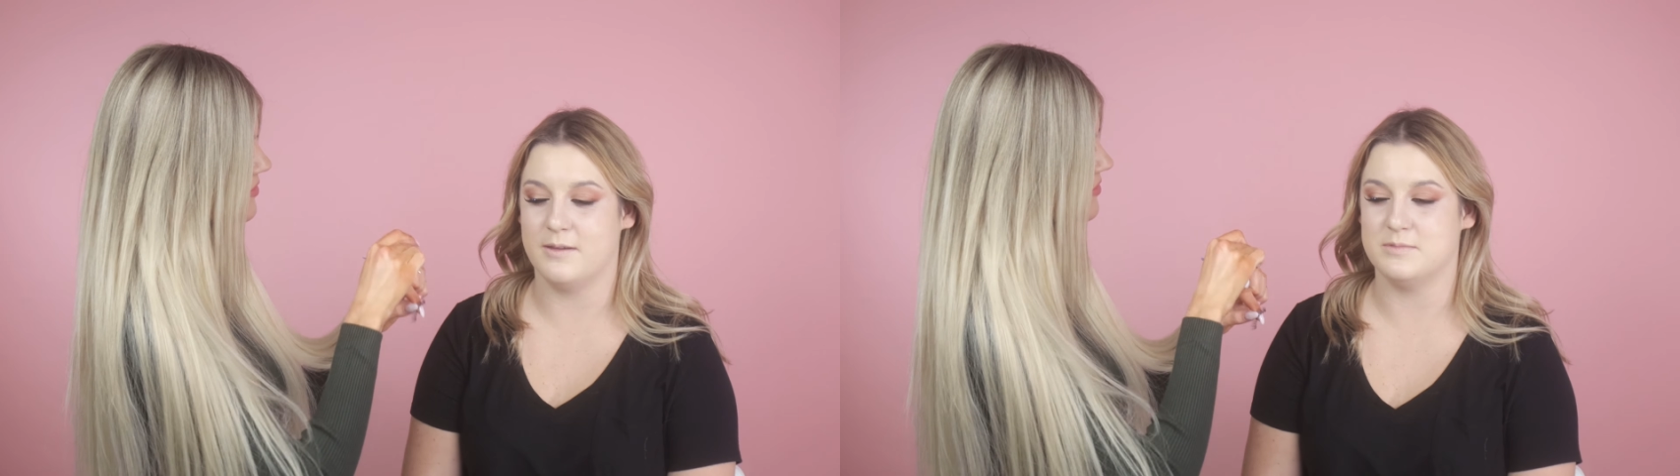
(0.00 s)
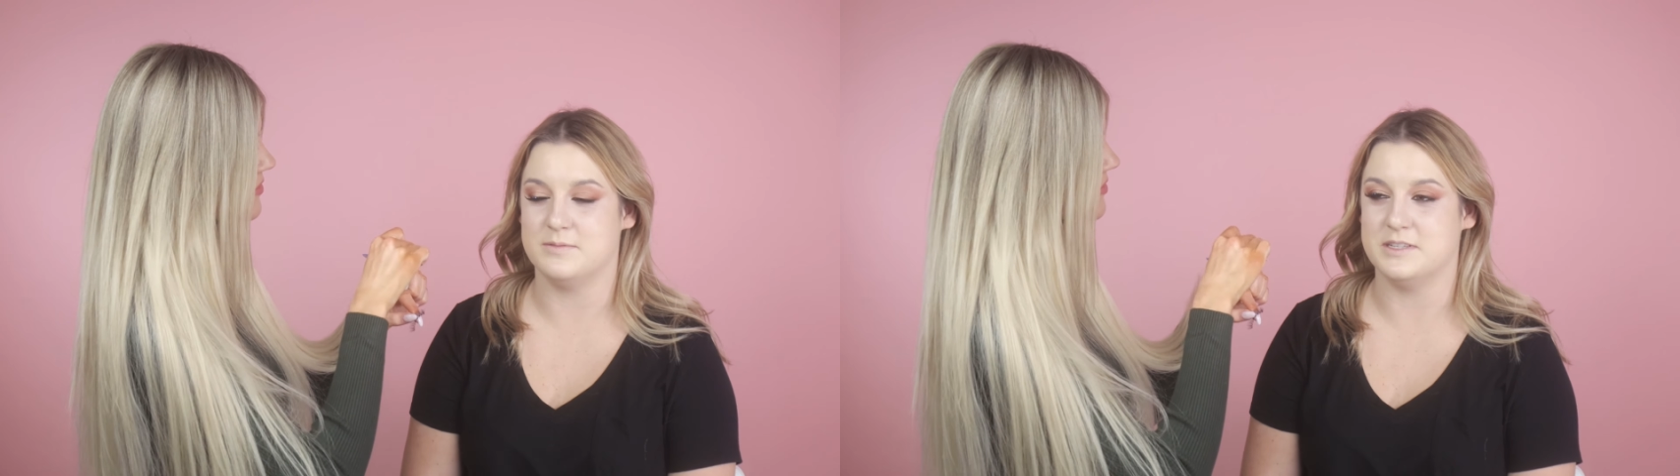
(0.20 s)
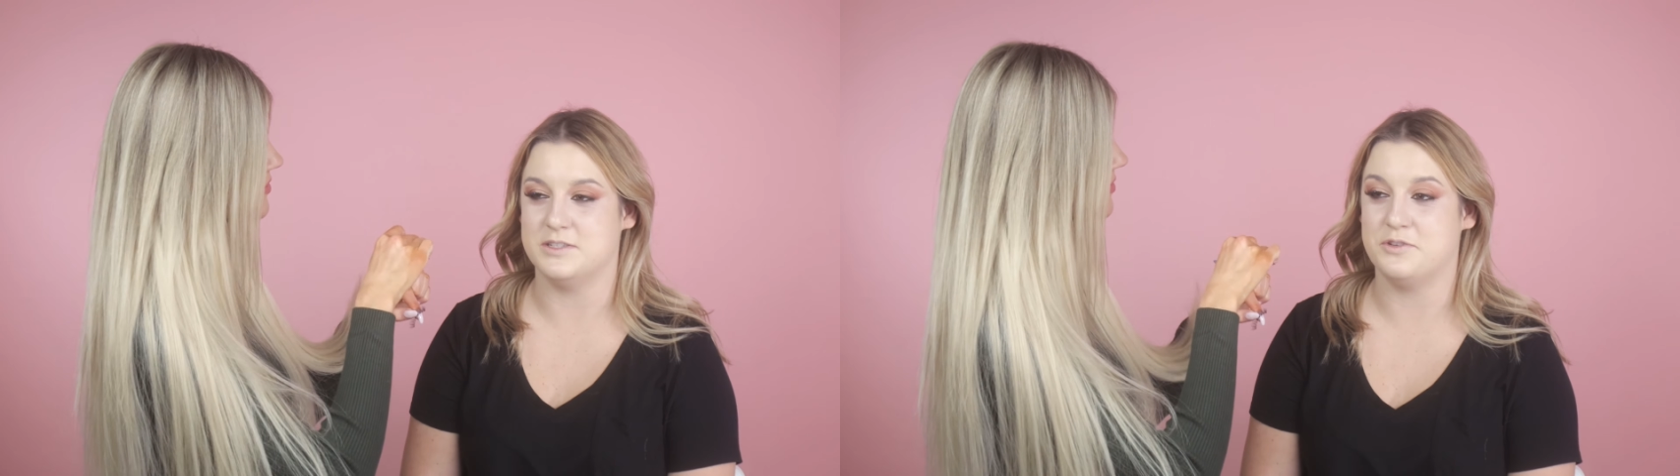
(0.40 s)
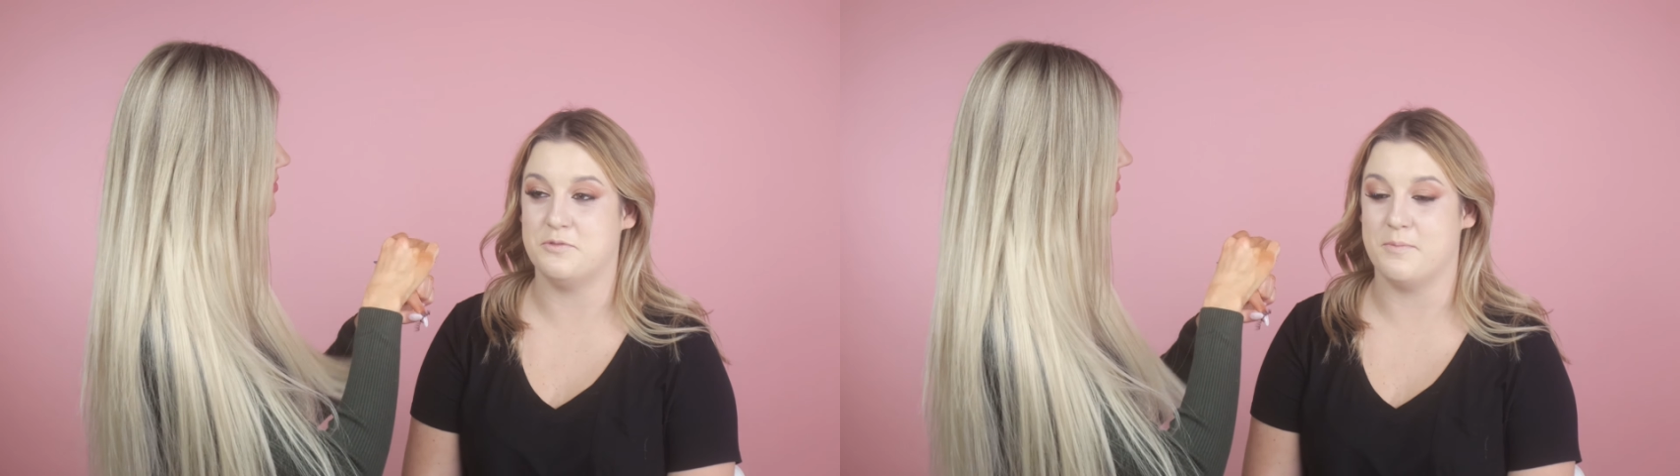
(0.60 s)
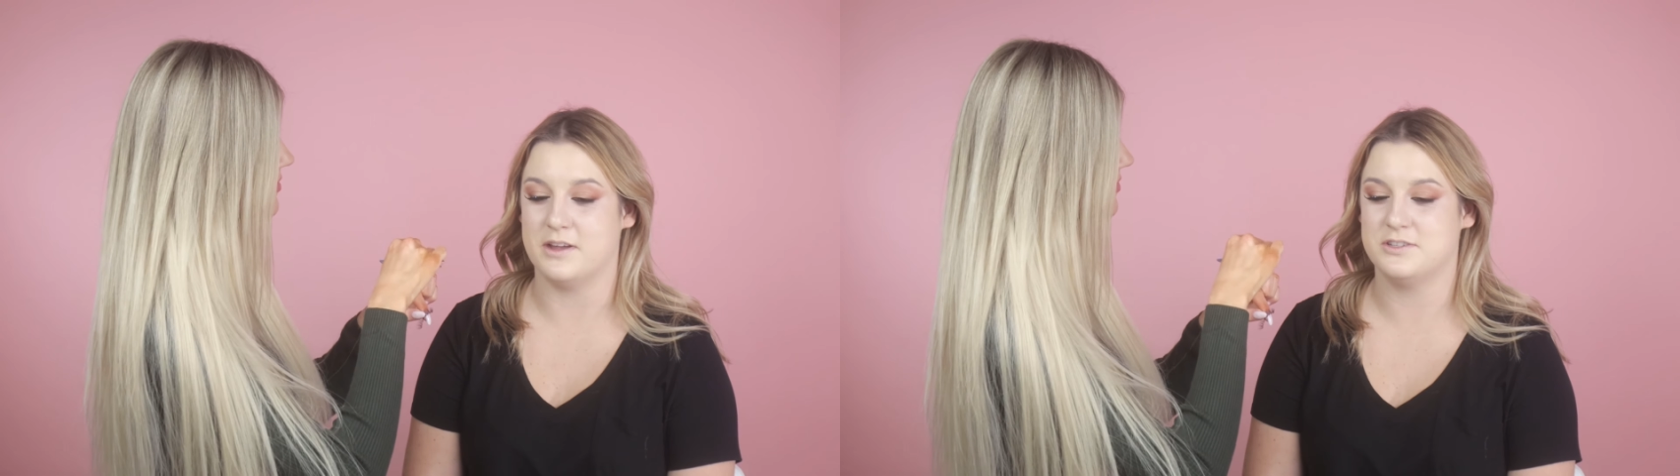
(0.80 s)
to be too
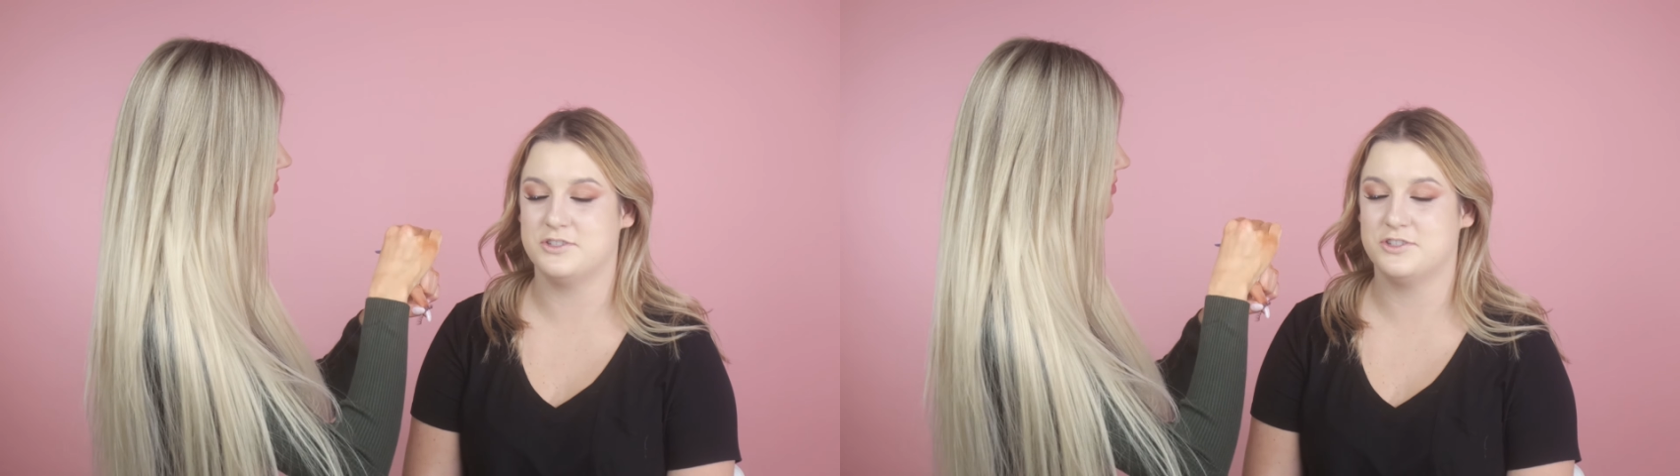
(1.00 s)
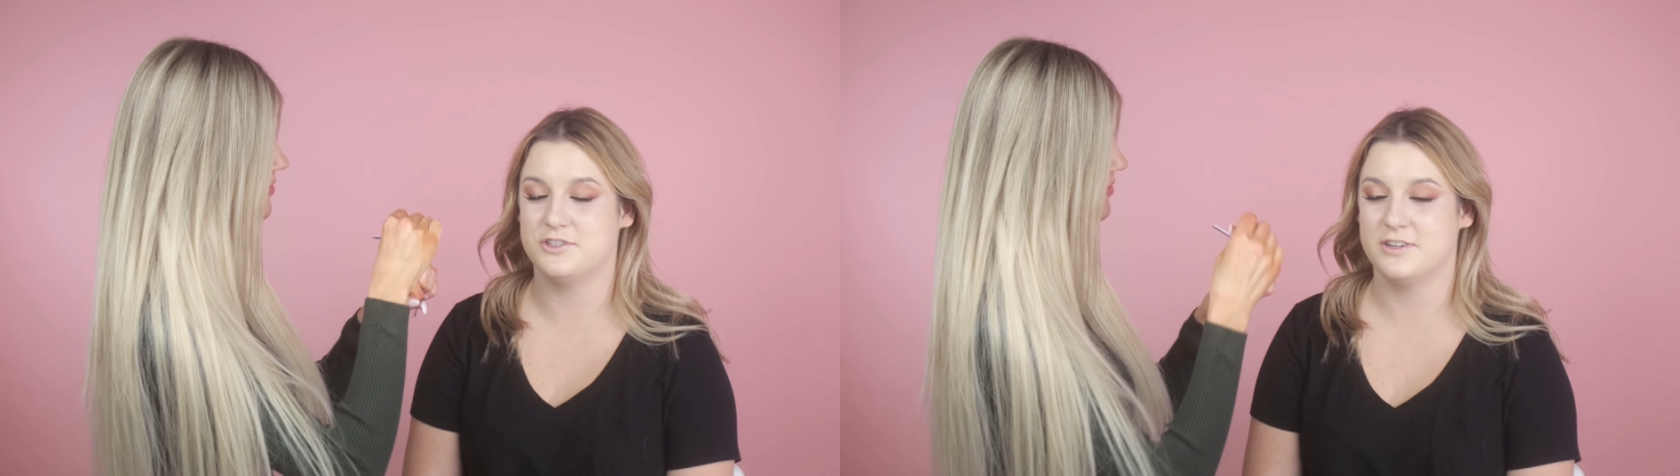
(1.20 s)
much,